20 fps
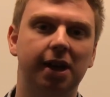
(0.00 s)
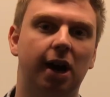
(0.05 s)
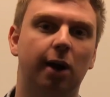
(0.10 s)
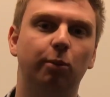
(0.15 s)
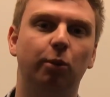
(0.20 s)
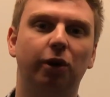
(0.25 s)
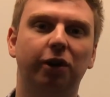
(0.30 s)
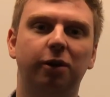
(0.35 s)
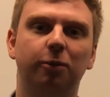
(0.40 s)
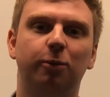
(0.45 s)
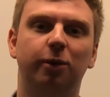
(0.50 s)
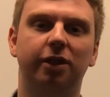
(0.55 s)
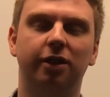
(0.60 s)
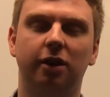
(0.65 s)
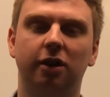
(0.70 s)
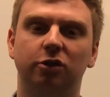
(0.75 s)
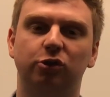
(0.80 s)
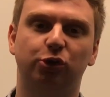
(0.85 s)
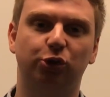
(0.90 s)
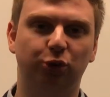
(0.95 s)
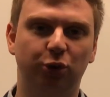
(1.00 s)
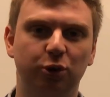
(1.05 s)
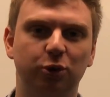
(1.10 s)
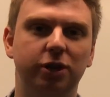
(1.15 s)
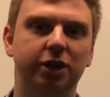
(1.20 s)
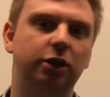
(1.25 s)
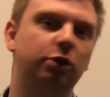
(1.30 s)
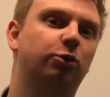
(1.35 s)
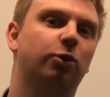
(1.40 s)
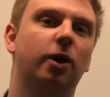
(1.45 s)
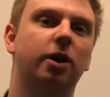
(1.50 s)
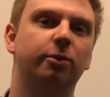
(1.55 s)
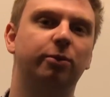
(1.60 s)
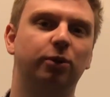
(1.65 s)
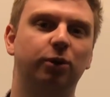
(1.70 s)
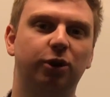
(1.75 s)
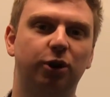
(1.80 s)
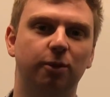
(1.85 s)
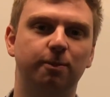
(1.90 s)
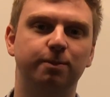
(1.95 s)
I'm working with a truly
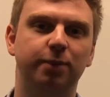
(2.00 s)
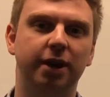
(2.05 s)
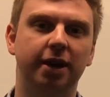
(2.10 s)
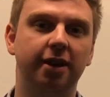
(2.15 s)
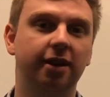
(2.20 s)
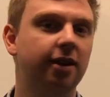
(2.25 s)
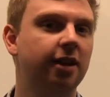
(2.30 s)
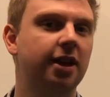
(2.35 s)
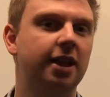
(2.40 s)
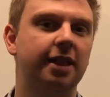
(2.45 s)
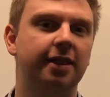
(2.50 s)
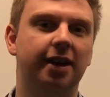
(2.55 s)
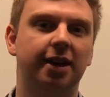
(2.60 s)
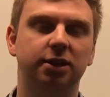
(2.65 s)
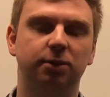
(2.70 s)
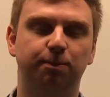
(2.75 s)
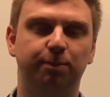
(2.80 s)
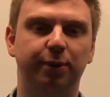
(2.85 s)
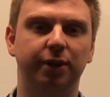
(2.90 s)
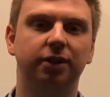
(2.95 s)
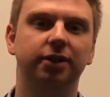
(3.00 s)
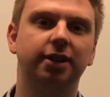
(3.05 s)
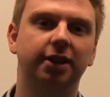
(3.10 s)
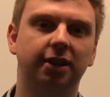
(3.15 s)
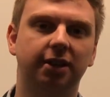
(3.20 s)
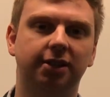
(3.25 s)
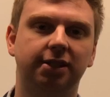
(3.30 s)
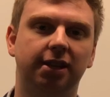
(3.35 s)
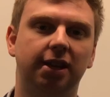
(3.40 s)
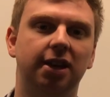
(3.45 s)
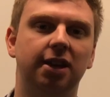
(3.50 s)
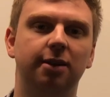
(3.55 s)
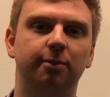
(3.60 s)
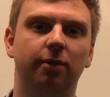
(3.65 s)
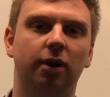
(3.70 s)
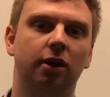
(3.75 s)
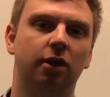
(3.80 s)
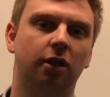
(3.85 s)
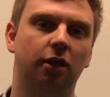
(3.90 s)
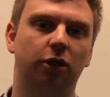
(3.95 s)
incredible company that is building a
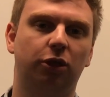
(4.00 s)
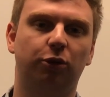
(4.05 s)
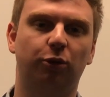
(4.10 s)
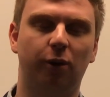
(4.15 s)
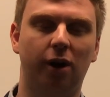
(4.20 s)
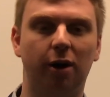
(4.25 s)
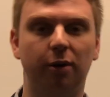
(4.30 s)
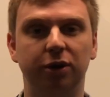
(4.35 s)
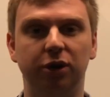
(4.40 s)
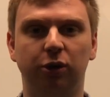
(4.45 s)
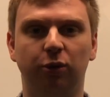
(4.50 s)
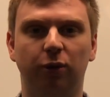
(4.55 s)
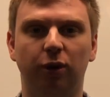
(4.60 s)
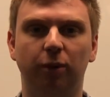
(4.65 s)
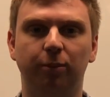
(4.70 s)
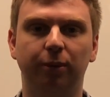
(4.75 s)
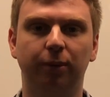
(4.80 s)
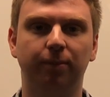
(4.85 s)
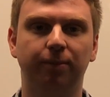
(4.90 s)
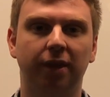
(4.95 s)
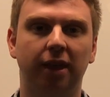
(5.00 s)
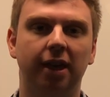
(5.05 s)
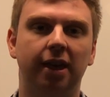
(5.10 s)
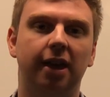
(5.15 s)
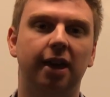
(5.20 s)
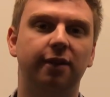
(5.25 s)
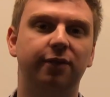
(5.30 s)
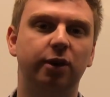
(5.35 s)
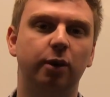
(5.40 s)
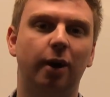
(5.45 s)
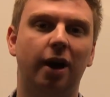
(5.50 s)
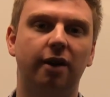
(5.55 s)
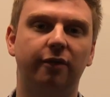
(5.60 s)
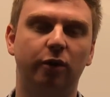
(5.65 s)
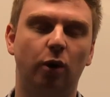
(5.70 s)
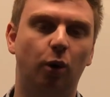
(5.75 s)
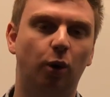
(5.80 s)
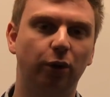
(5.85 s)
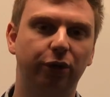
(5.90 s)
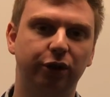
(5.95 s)
team throughout Europe. If you
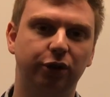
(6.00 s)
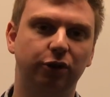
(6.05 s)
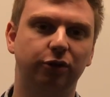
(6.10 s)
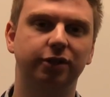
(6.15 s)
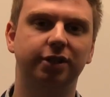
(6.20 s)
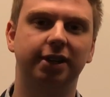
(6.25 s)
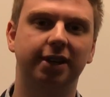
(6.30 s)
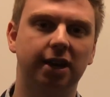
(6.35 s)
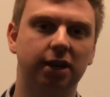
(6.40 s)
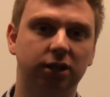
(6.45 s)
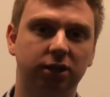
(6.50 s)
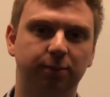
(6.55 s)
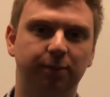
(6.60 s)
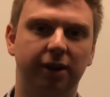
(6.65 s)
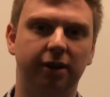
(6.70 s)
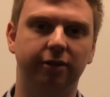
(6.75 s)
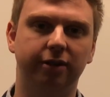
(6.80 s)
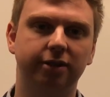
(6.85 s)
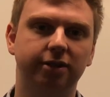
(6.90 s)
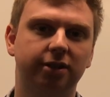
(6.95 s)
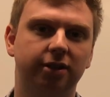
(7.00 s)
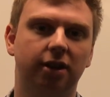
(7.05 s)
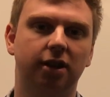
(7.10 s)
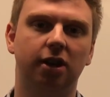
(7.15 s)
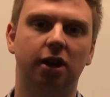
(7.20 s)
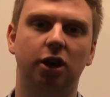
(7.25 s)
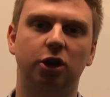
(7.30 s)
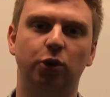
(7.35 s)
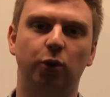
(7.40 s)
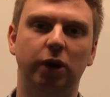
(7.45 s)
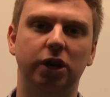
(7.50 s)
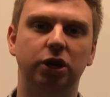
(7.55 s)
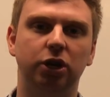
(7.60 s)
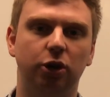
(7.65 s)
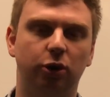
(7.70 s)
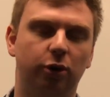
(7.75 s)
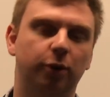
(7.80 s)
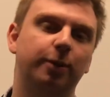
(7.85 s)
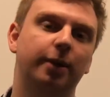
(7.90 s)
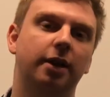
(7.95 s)
have orthodontic experience and you're in
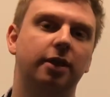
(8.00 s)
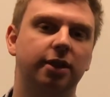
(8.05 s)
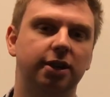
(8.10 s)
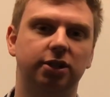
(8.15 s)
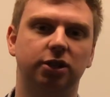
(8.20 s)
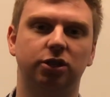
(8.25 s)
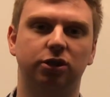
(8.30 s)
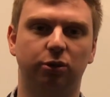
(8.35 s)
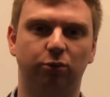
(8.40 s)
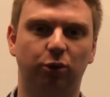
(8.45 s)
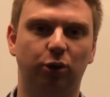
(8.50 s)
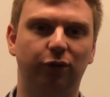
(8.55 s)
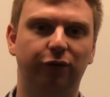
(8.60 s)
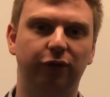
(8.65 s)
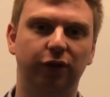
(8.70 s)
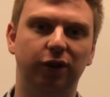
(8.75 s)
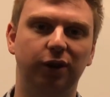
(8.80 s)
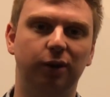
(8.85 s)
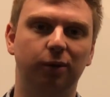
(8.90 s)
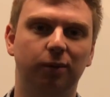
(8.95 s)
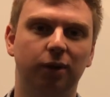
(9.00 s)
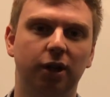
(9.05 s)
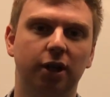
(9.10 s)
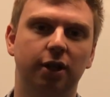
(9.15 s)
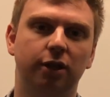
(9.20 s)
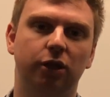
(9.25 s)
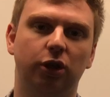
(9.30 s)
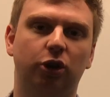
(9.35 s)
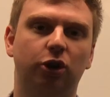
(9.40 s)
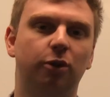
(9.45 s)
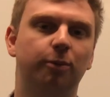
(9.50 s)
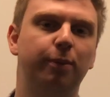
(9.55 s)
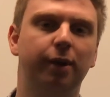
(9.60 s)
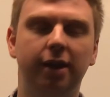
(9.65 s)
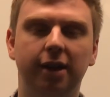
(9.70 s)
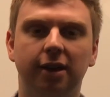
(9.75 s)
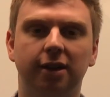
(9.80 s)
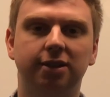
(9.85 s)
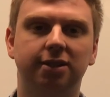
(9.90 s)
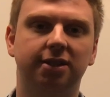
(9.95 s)
Europe, this is the role for you. The
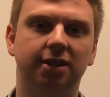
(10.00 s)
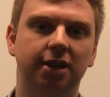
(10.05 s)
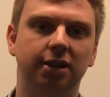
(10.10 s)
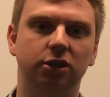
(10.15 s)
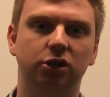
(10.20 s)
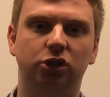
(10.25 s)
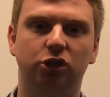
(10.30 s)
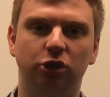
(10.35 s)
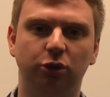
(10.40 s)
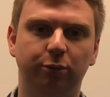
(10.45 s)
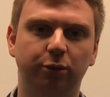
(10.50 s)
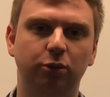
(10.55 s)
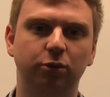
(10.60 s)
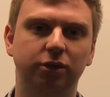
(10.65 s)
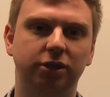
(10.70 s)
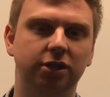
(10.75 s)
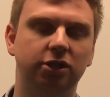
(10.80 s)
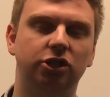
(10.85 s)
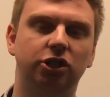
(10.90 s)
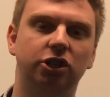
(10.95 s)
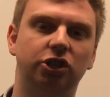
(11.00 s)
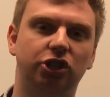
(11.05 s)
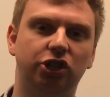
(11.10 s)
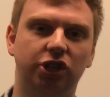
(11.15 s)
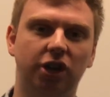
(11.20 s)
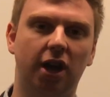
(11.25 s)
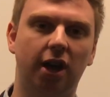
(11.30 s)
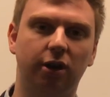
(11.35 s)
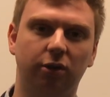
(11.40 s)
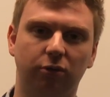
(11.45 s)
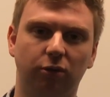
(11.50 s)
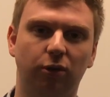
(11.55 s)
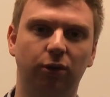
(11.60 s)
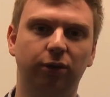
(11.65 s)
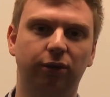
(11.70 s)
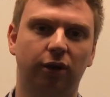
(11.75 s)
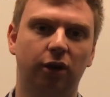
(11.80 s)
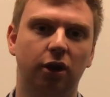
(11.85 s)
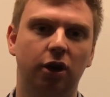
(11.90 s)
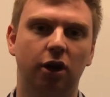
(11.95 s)
company has seen double-digit share
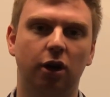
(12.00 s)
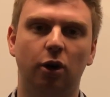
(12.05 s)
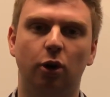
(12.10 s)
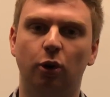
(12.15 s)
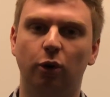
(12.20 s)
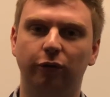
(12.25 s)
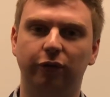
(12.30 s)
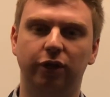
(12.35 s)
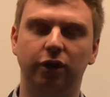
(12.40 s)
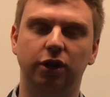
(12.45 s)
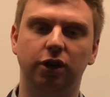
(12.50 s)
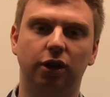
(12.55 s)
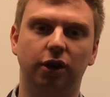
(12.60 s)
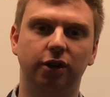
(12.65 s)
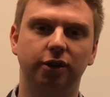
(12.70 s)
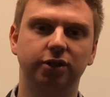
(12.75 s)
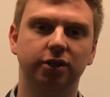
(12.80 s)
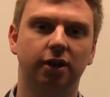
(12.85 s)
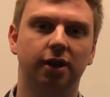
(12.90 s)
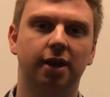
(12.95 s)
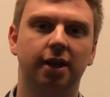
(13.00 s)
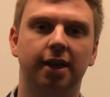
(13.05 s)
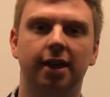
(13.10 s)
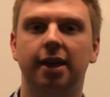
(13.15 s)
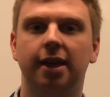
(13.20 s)
growth over the years.